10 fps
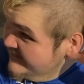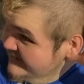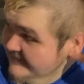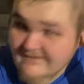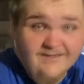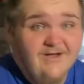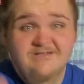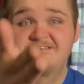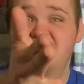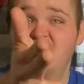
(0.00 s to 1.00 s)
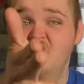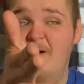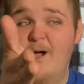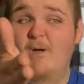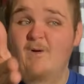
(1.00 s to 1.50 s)
YouTube,
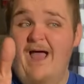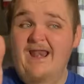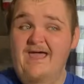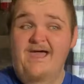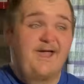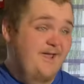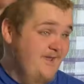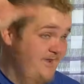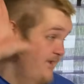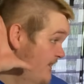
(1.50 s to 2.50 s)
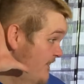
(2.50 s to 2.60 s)
are we ready?